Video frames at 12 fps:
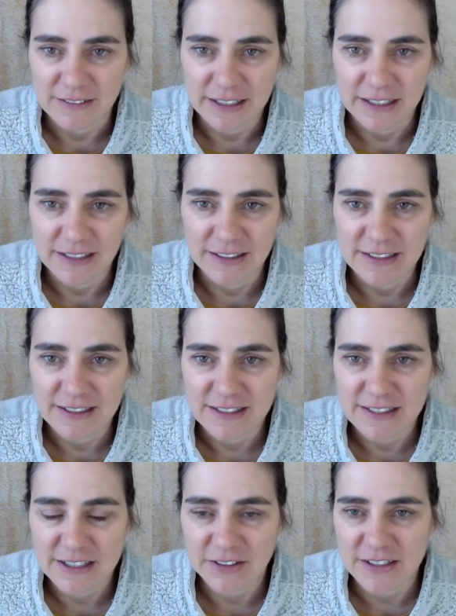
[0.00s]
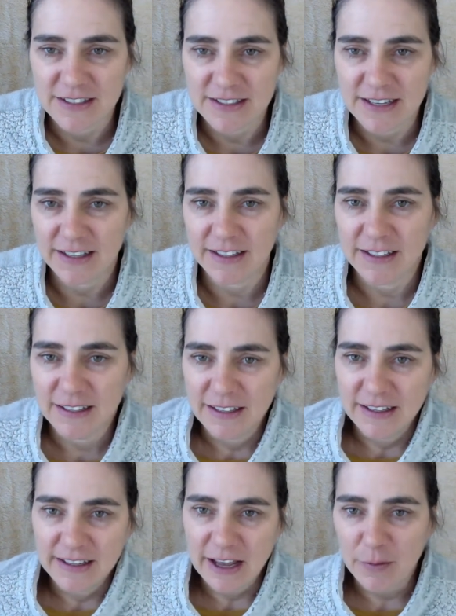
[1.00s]
and it's a series that
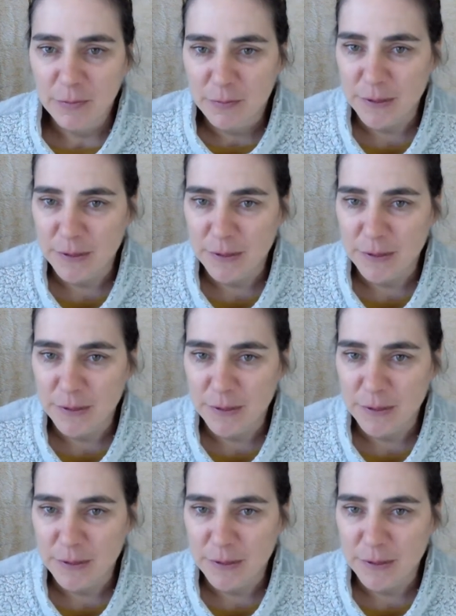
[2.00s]
helps